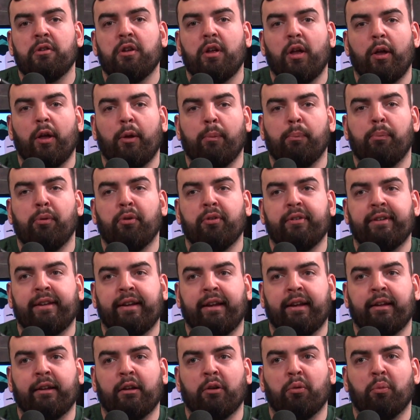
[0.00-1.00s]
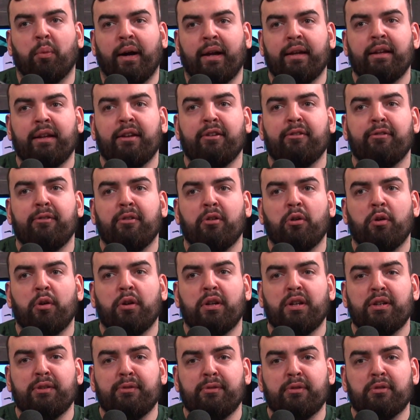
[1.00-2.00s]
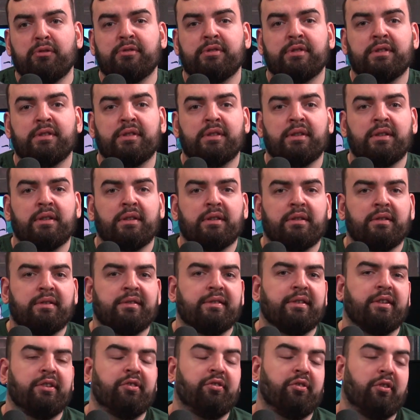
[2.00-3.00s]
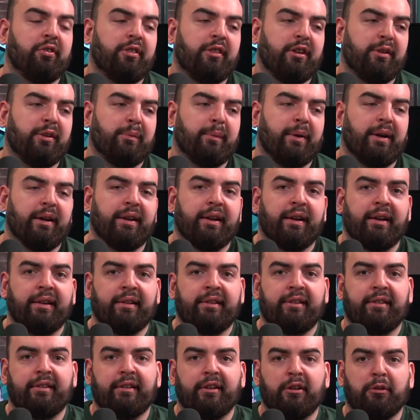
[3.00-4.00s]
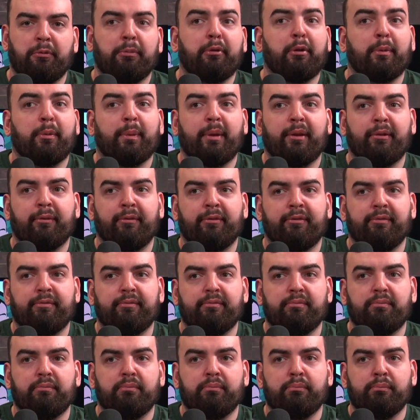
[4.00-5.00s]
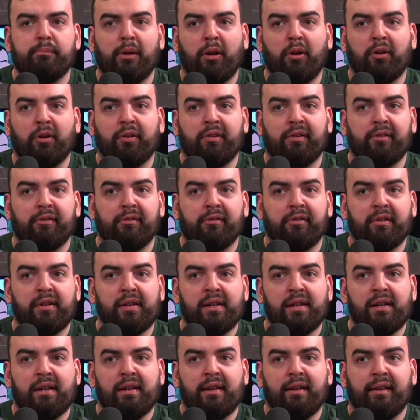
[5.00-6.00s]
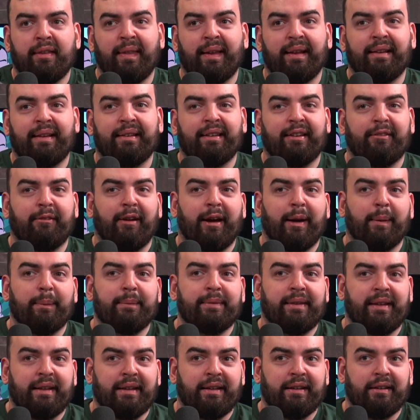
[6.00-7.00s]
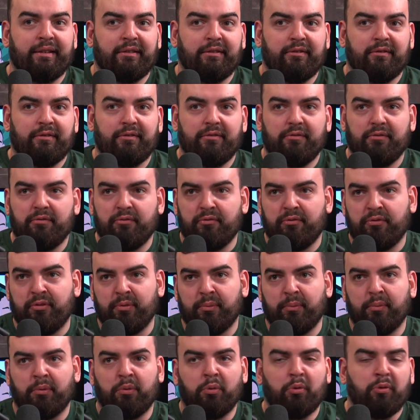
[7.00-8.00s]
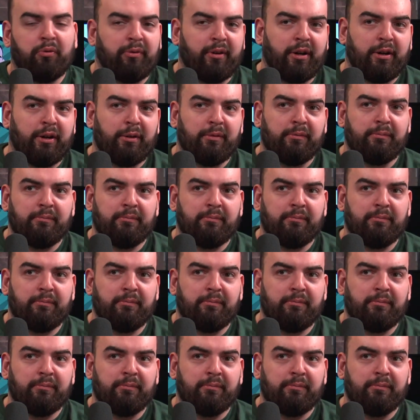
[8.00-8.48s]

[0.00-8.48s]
and put together why you feel how you feel, the truth in the matter is it's probably because of things that have happened to you from so far,